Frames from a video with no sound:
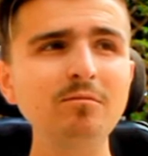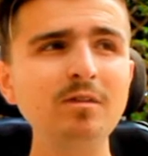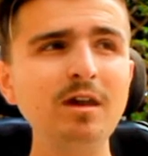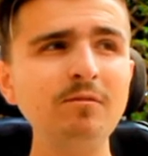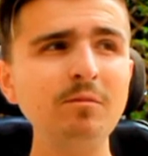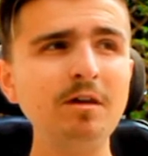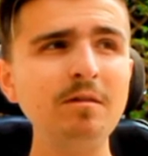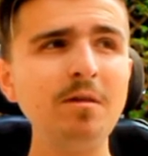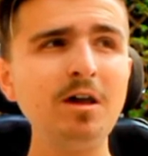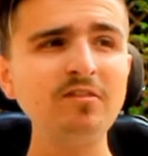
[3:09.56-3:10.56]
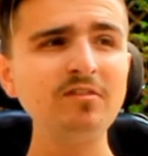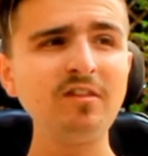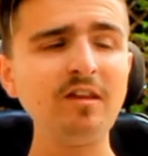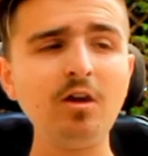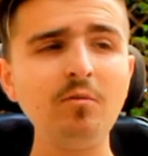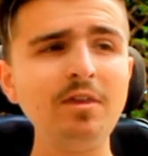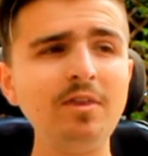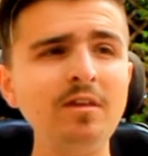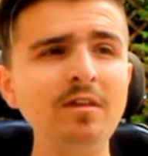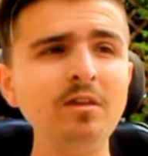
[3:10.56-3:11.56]
Everyone wearing masks as they go in.
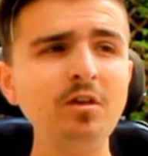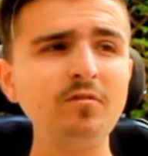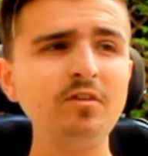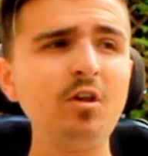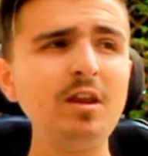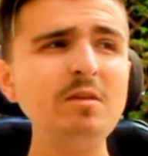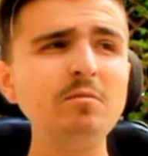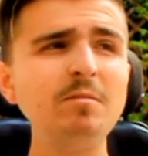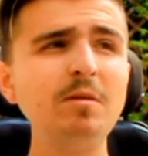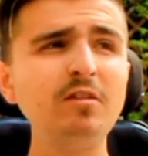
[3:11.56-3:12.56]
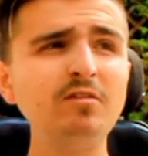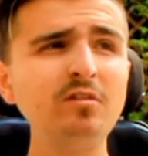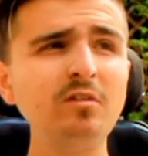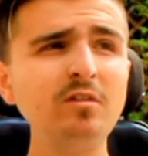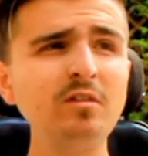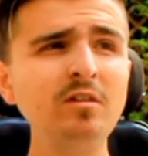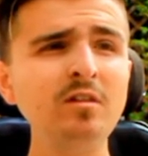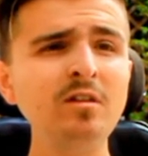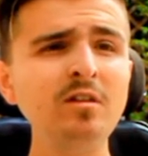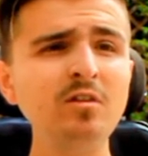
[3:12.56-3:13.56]
So you can't eat with your masks on.
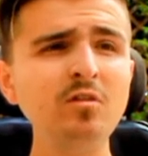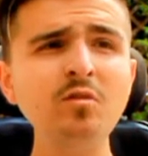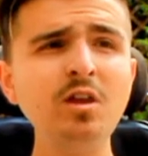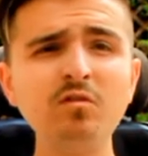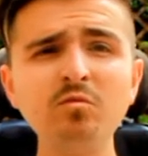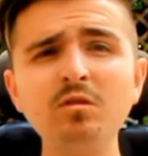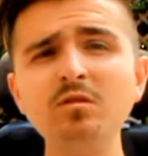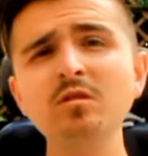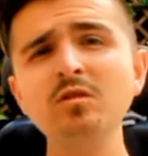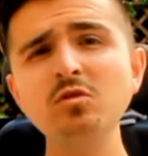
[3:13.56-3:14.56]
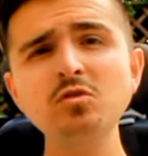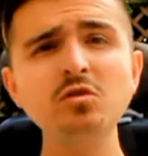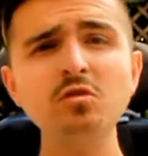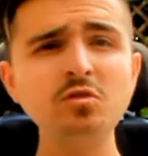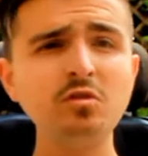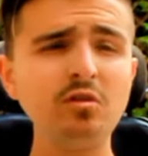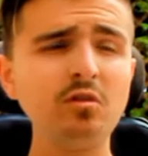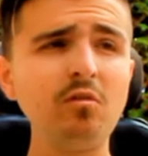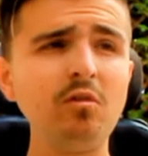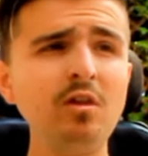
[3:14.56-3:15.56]
Who knows what you should or shouldn't
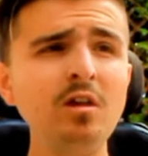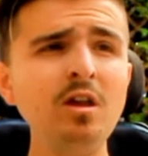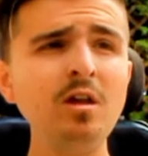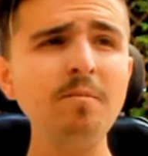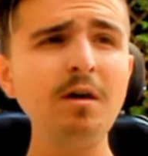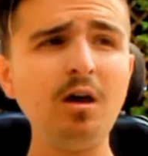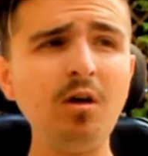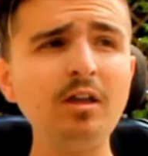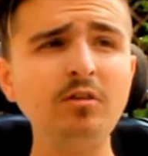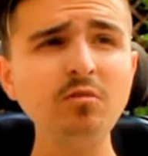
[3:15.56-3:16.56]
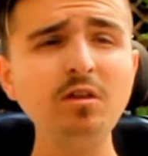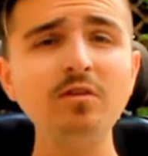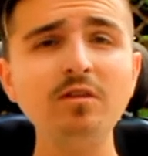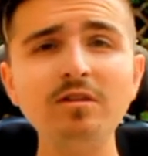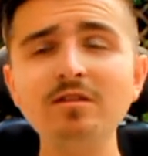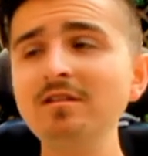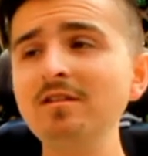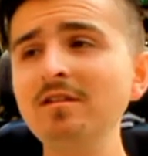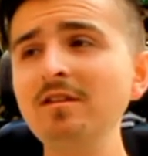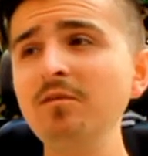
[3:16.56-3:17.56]
do. But I do know that
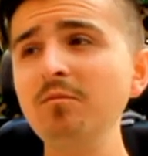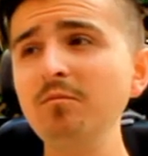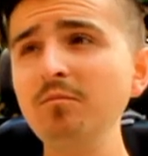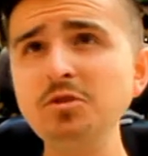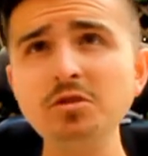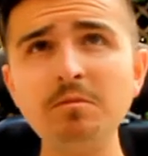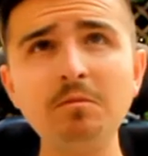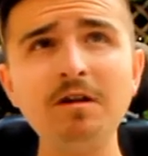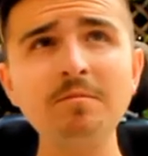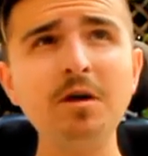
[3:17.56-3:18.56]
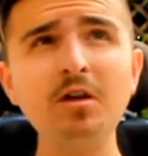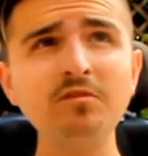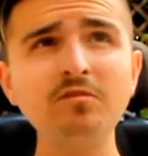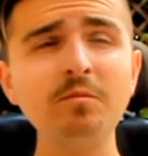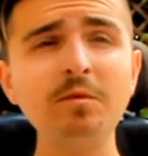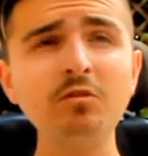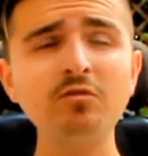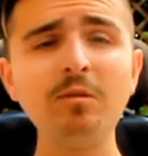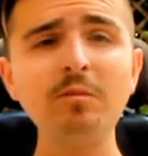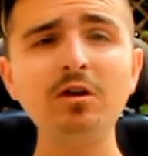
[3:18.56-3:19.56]
we should have been wearing masks from a long
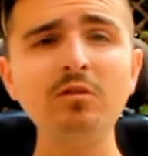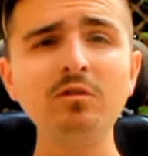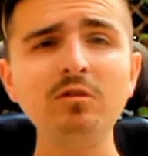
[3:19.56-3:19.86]
time ago.